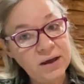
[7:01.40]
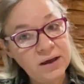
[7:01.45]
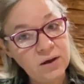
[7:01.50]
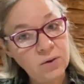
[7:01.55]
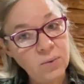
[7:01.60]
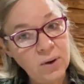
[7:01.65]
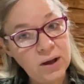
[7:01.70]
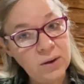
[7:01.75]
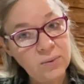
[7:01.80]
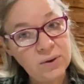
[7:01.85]
you
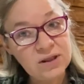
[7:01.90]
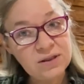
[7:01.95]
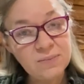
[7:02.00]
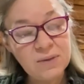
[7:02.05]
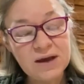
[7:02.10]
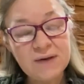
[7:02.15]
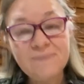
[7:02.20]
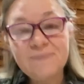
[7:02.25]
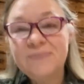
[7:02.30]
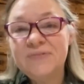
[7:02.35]
wait with
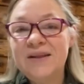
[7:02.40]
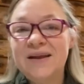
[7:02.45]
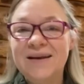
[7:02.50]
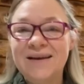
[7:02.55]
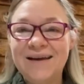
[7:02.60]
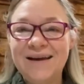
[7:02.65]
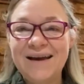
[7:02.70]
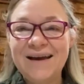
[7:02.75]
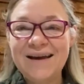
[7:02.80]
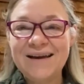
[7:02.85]
me,
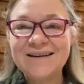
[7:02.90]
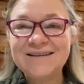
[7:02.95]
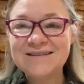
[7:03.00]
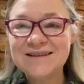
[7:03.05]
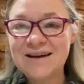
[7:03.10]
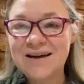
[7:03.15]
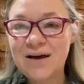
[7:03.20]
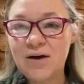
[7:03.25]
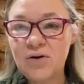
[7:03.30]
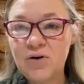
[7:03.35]
and
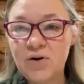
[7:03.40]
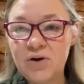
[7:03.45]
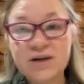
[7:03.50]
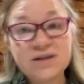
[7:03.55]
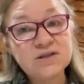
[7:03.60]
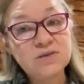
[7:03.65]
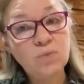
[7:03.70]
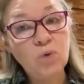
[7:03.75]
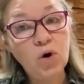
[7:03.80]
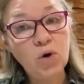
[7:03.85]
I'll go get
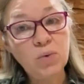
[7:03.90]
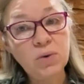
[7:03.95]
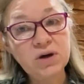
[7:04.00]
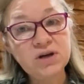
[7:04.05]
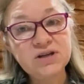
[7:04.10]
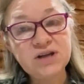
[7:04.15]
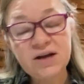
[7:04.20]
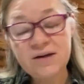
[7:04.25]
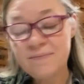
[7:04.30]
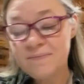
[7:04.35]
some more work
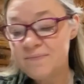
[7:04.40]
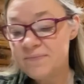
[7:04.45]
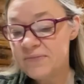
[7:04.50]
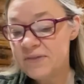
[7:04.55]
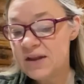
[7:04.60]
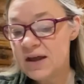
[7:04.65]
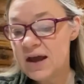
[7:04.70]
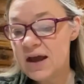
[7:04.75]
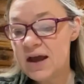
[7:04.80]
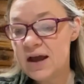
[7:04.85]
done,
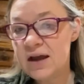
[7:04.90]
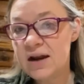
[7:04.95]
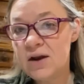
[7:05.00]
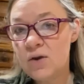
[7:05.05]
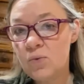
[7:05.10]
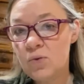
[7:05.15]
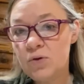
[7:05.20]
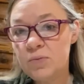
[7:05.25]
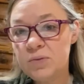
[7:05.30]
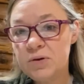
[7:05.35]
and
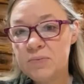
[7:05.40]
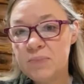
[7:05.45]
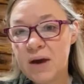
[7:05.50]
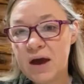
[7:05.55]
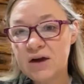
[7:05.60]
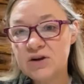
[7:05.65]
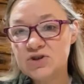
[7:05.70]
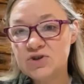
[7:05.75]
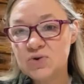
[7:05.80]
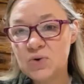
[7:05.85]
we'll be
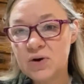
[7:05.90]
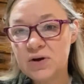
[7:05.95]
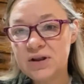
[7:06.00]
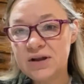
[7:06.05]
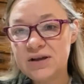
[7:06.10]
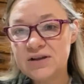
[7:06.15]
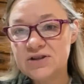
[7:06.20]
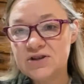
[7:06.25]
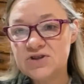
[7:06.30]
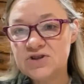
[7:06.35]
back shortly
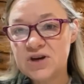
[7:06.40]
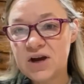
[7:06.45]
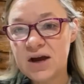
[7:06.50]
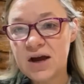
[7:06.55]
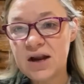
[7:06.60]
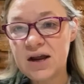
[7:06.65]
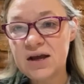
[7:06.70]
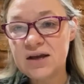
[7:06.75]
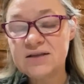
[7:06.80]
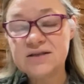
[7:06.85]
to check on
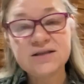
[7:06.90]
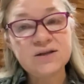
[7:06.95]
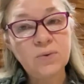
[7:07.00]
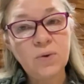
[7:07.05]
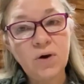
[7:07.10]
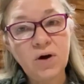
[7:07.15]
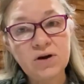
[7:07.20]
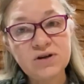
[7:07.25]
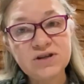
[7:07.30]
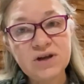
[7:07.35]
it and see where
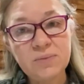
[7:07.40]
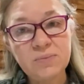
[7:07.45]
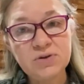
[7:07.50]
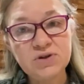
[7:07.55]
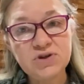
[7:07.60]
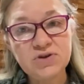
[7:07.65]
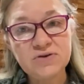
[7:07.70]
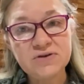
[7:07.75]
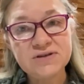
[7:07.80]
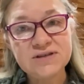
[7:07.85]
our
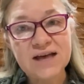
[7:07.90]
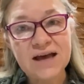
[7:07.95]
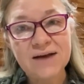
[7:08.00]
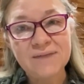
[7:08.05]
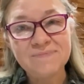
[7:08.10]
temperature is at.